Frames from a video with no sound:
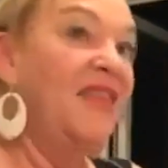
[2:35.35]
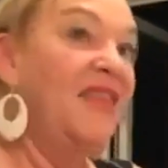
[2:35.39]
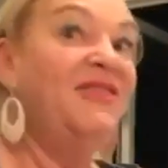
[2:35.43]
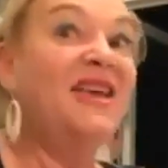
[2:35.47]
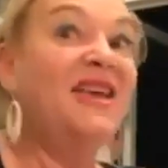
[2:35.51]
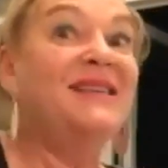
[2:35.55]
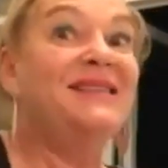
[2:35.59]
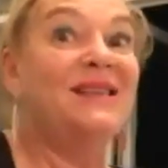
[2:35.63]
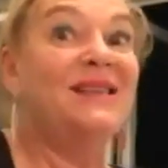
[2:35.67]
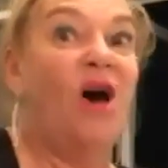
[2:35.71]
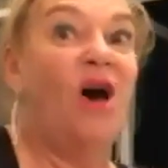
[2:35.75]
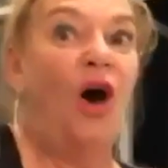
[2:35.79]

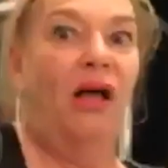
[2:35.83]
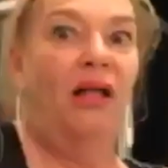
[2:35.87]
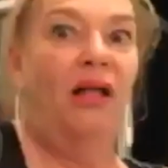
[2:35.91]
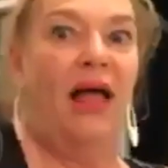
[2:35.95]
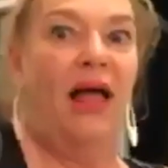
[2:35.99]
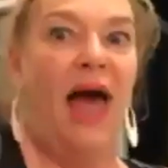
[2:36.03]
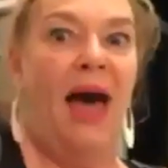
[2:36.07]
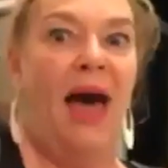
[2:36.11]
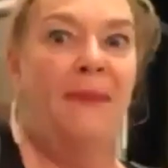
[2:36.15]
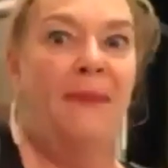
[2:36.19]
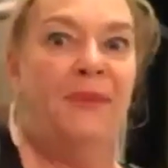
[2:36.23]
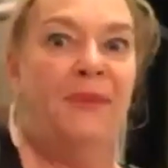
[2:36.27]
This all
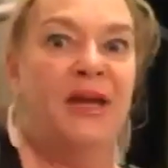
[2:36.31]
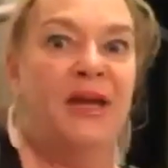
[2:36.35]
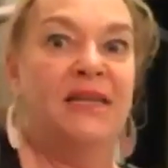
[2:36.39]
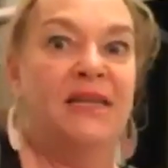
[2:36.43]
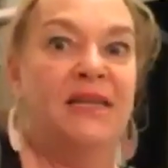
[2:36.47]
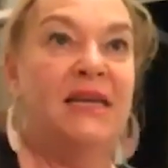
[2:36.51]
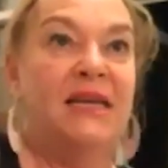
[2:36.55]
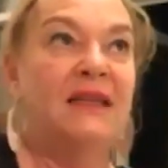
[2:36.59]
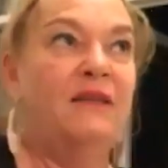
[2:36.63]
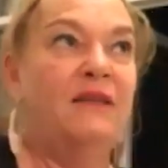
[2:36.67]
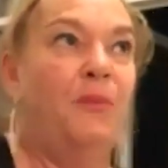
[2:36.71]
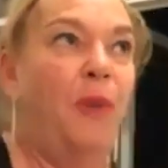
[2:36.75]
happened
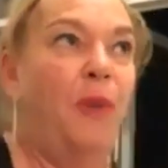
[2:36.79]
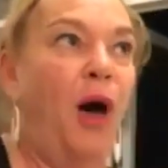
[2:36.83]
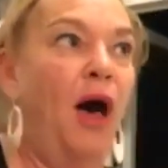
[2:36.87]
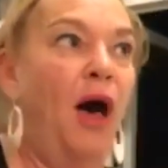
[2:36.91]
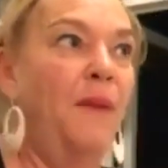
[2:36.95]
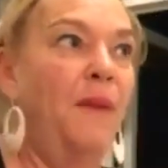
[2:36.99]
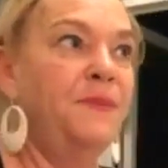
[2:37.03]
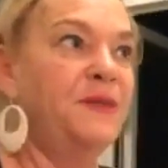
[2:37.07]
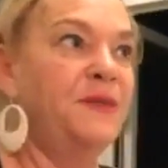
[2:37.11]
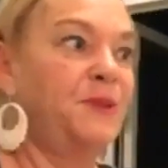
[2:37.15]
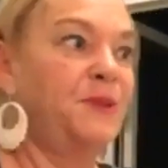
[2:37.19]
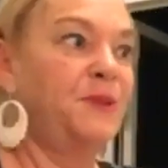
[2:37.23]
in the
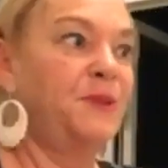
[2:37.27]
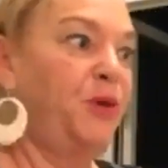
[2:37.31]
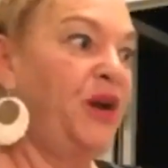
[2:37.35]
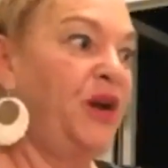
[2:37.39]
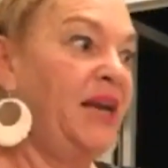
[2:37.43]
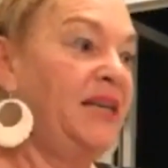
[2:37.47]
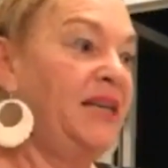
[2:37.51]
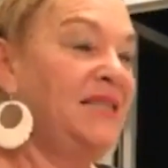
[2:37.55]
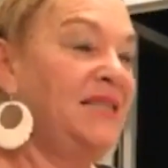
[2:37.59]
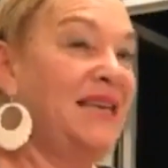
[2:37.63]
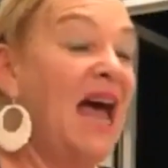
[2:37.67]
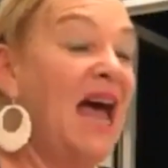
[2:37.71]
Palm
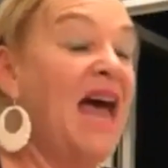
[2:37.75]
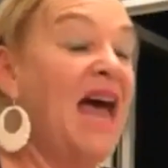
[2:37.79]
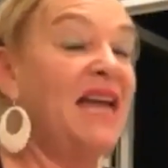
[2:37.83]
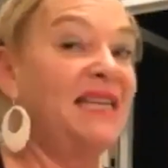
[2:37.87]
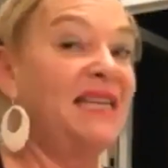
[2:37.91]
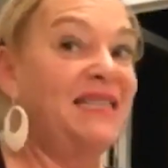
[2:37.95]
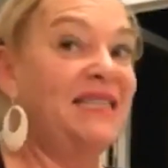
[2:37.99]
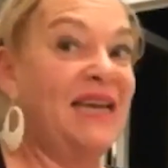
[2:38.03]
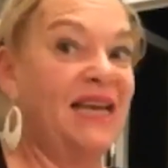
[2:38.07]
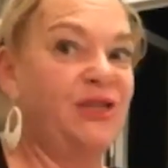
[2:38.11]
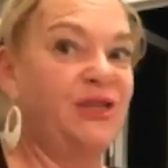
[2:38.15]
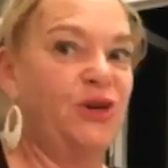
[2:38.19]
Springs
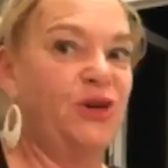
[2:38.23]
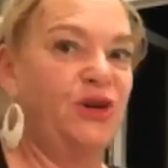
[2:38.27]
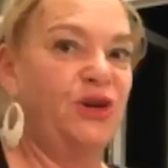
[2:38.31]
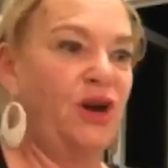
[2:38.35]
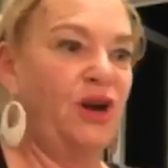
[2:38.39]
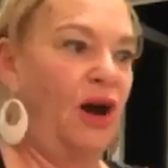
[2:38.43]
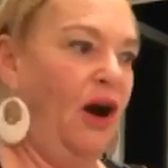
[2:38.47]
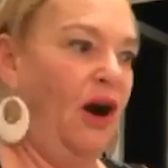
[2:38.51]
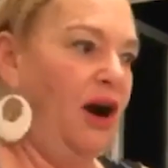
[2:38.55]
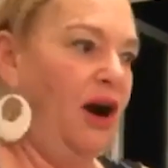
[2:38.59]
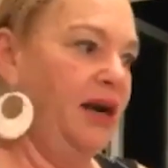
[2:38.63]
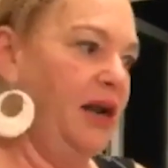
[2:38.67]
Desert
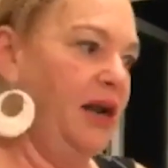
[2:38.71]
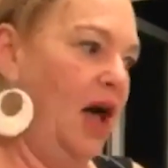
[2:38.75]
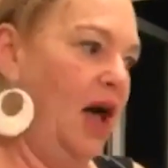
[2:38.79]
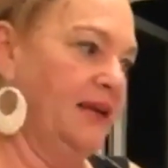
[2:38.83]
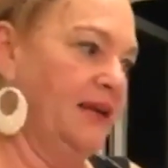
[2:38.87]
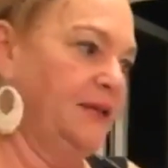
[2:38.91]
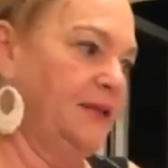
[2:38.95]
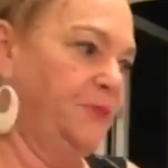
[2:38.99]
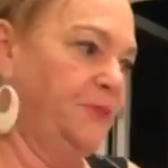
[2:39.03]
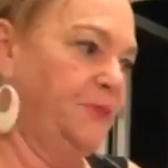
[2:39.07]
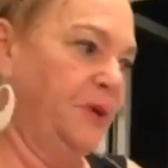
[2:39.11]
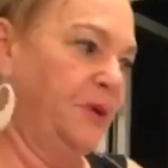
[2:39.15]
Heart
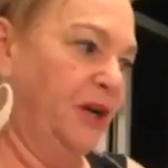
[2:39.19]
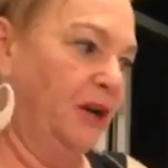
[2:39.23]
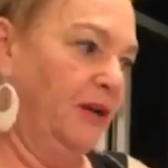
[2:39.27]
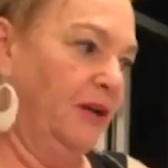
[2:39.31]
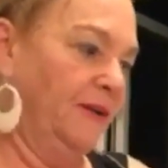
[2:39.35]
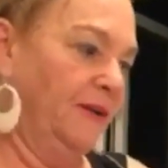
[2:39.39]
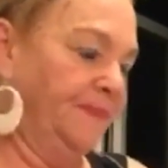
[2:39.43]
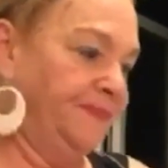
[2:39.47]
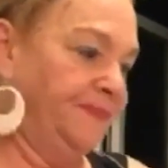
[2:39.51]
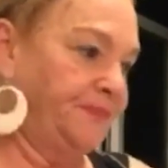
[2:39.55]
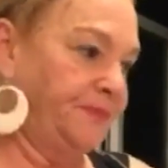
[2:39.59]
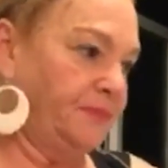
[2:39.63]

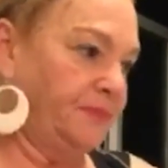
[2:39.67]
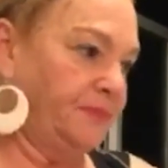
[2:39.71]
Hospital.